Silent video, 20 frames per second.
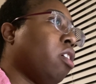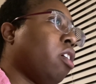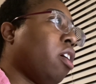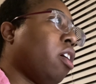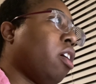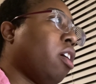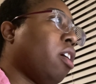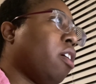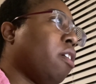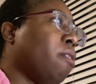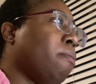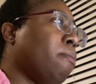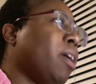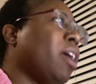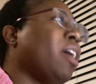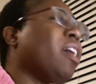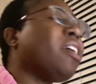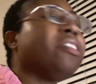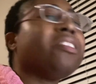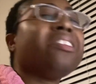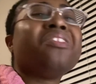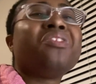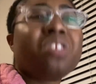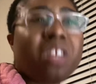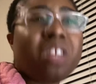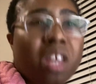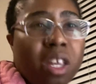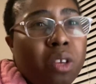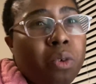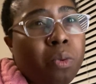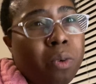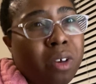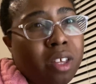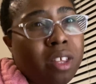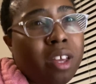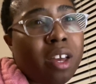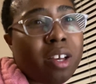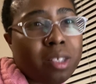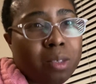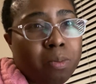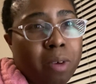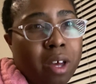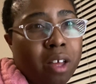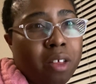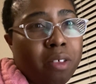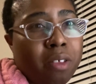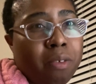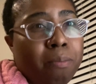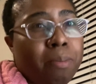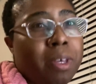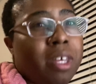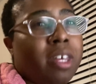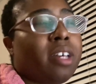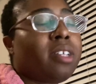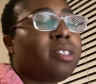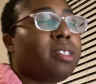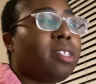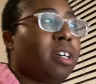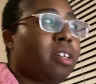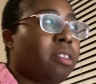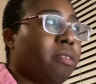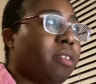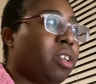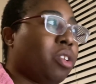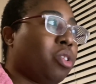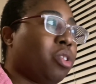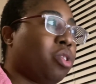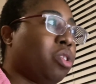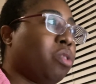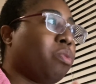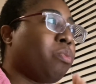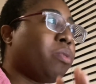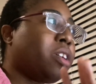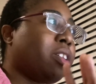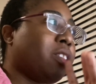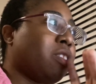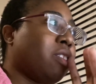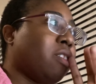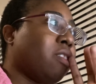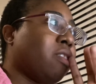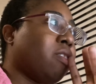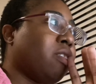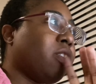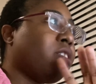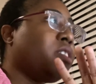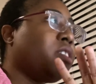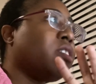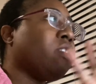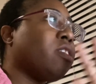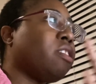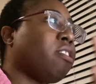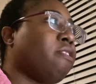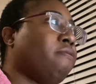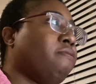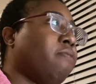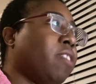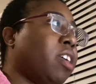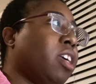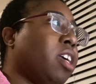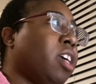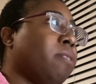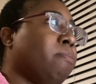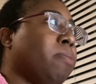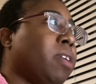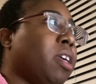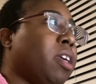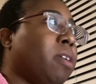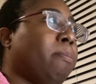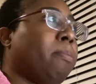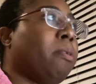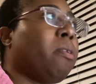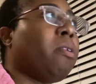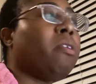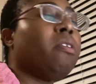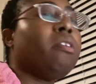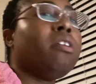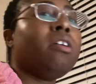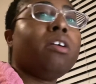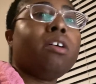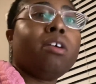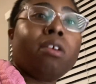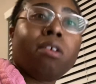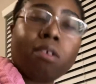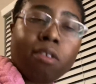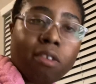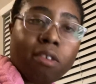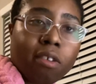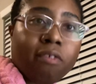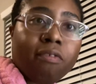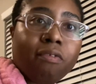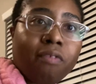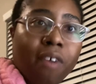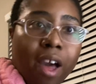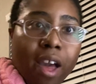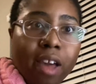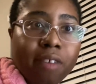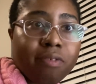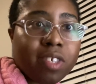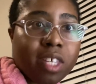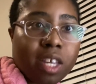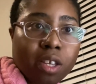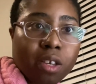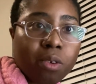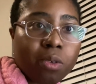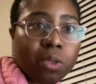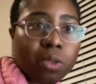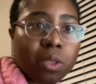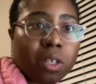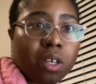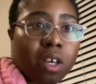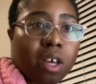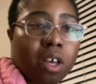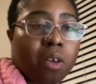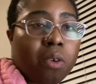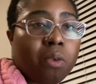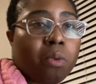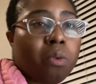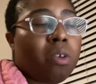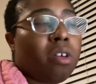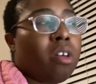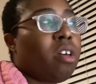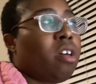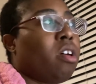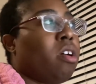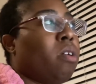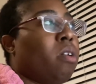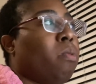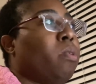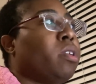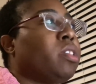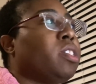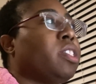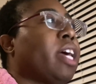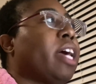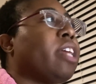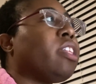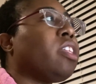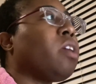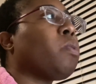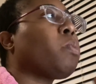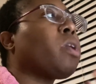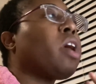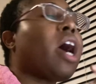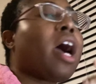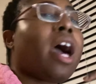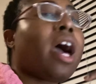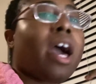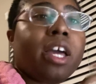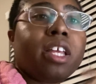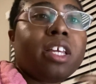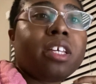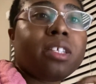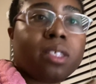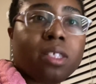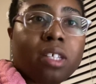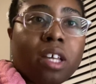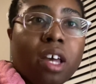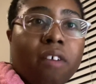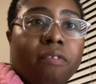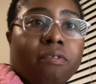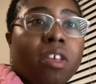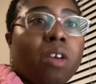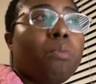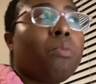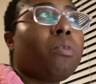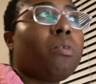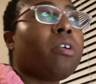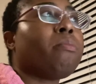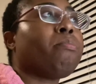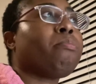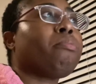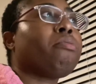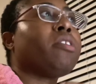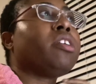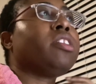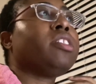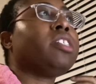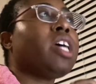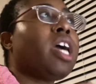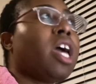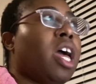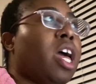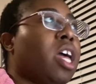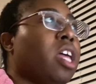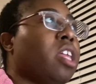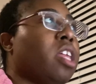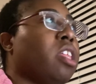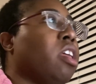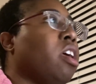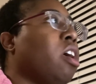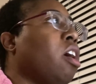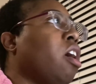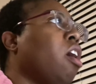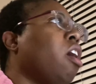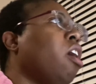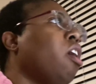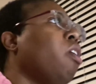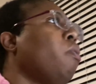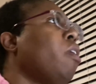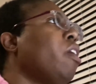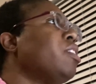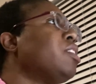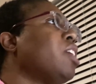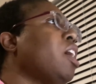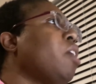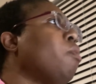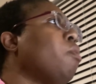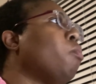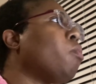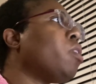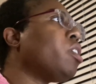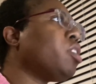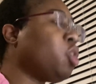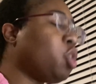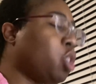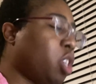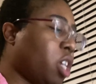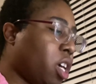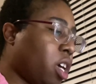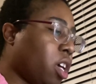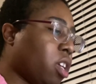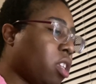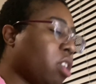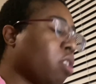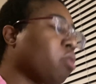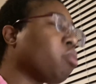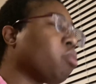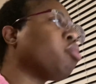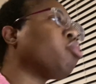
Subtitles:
and genuine as well, because the other issue with the vegan people 5-10 years ago was that they were hiding stuff. They would pretend. What's that one chick? There's